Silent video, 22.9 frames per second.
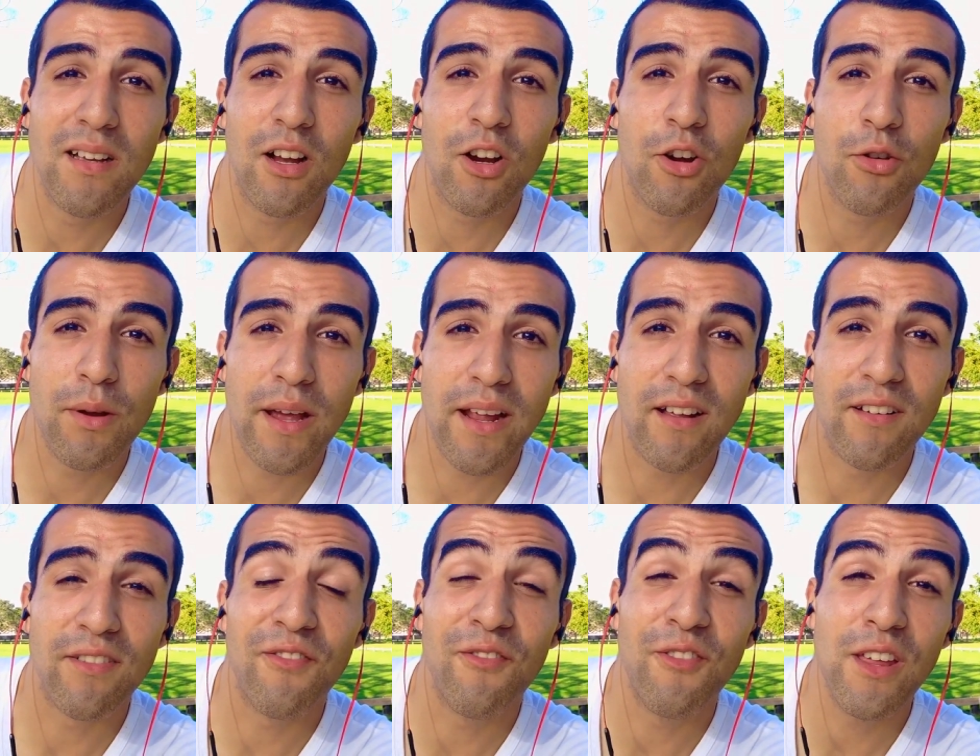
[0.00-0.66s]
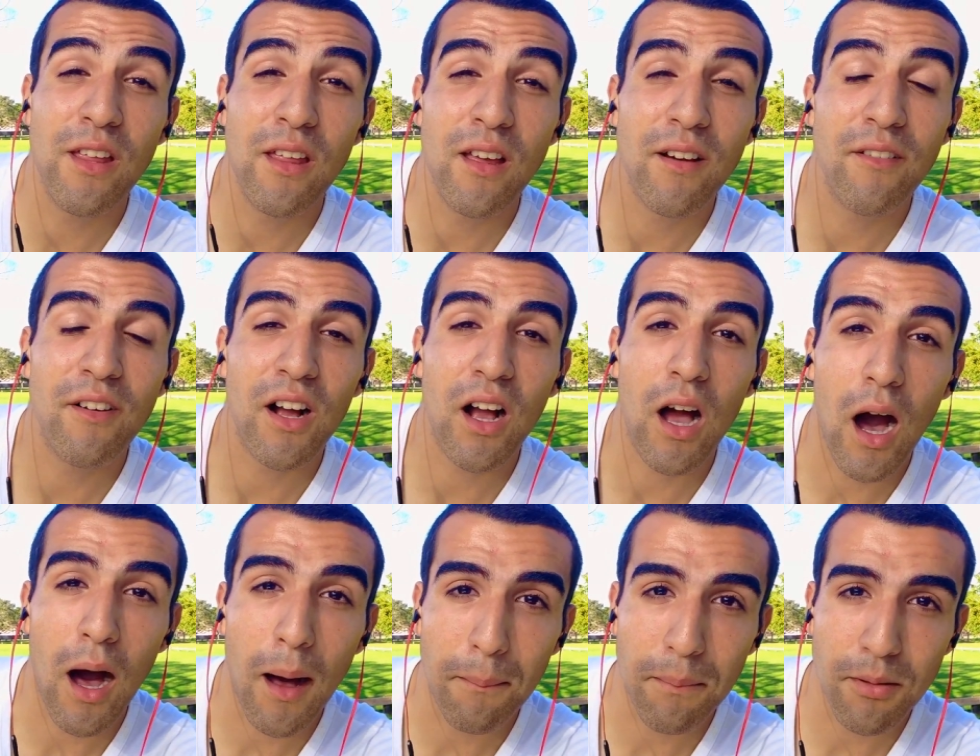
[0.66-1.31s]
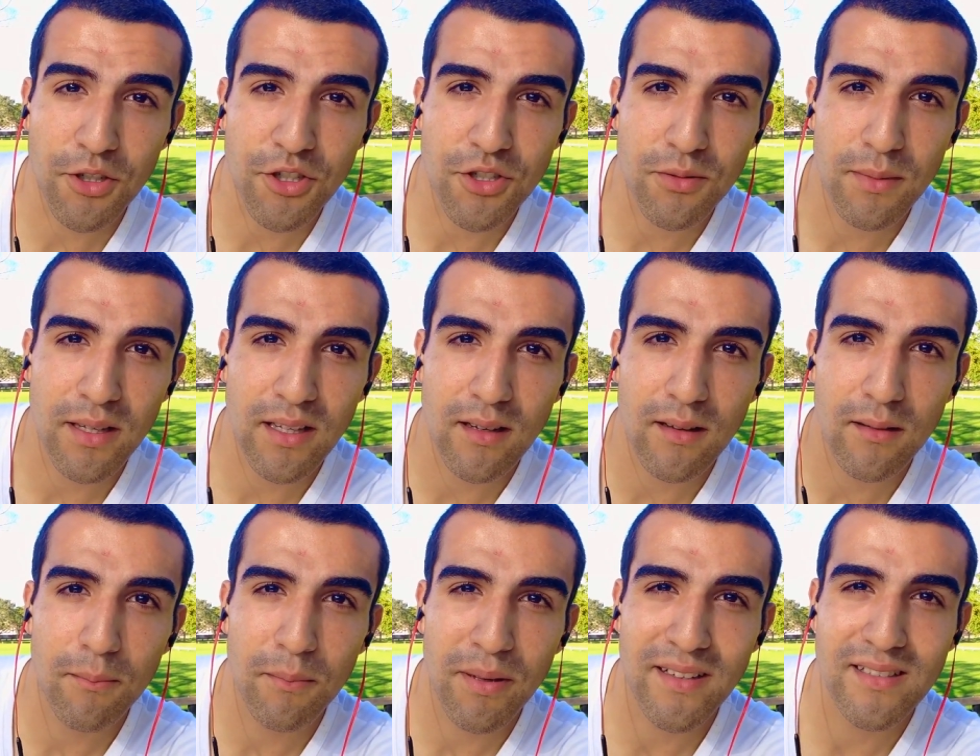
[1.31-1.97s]
create a feeling of accomplishment
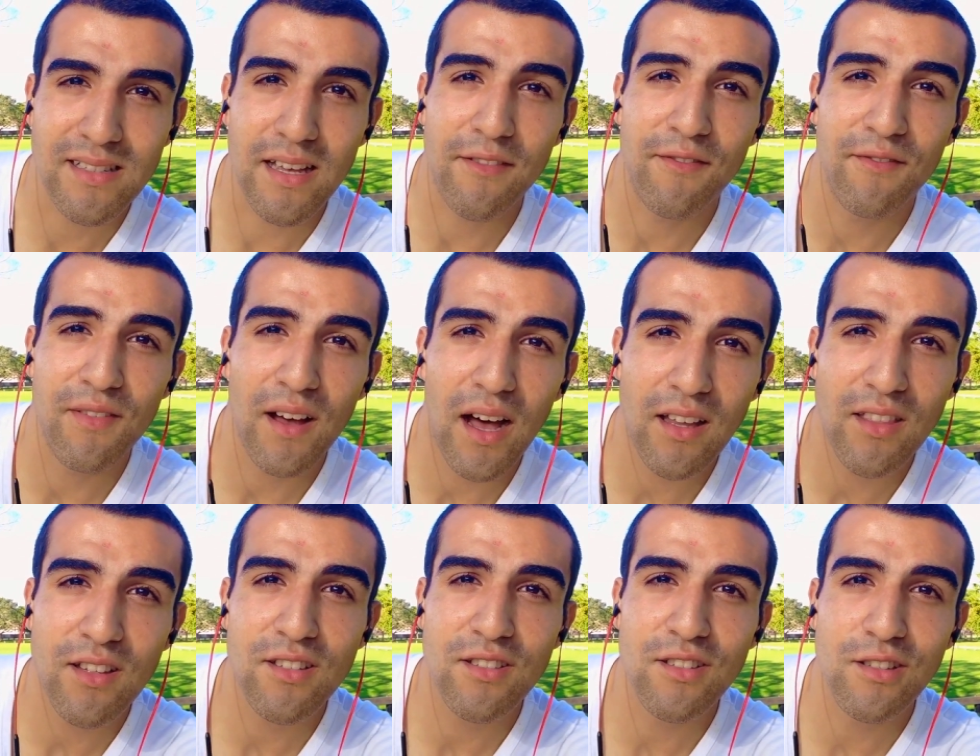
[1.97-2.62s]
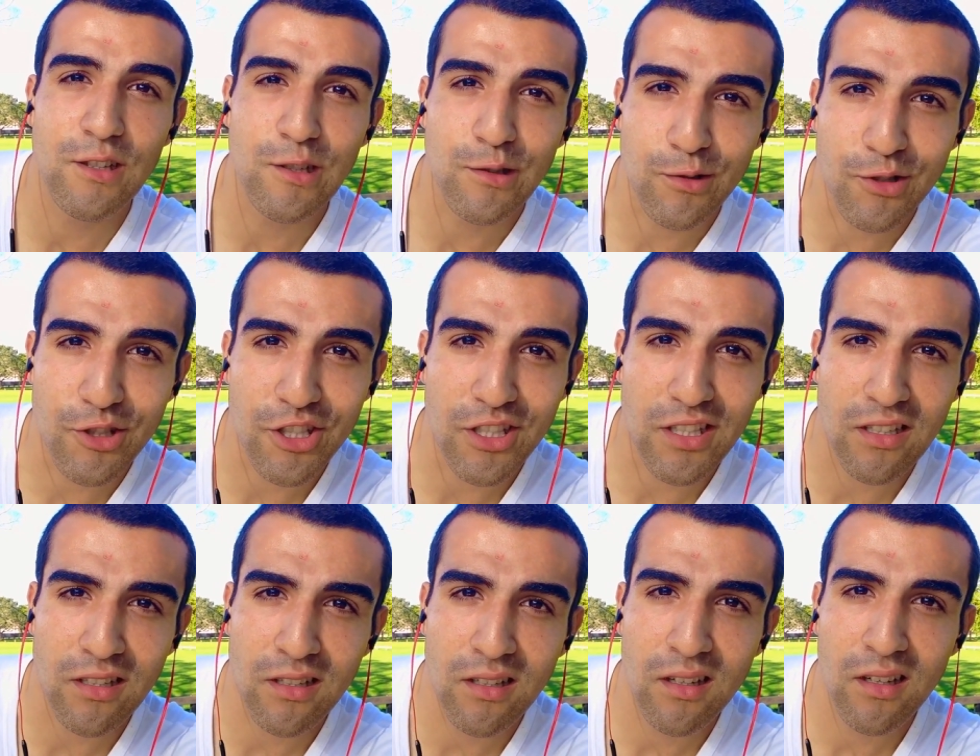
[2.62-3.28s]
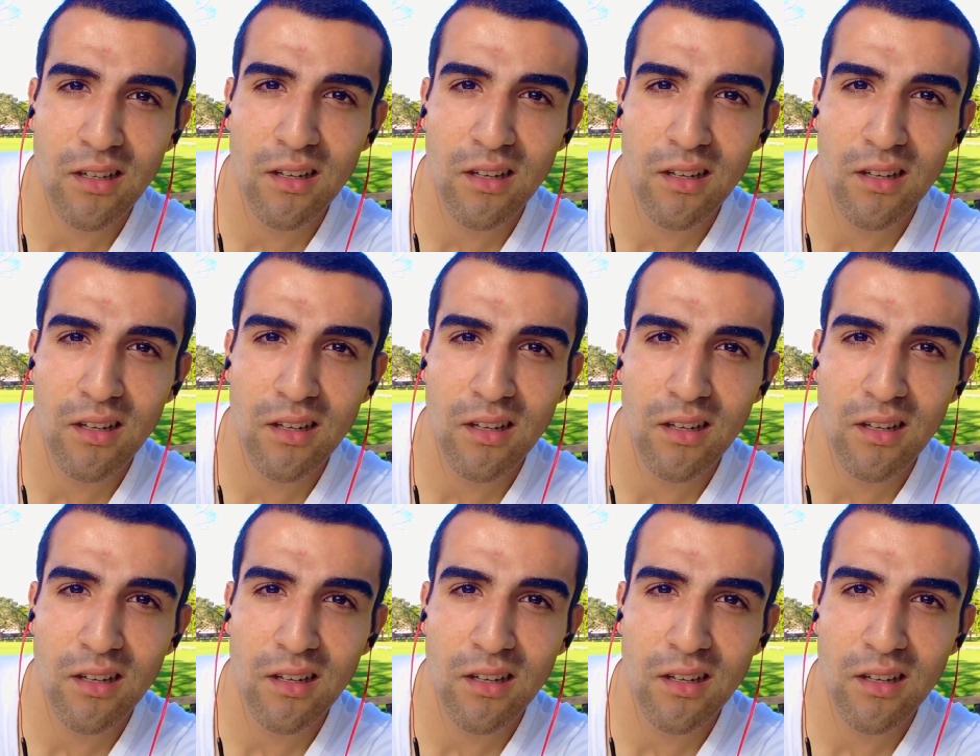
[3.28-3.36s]
because I found the solution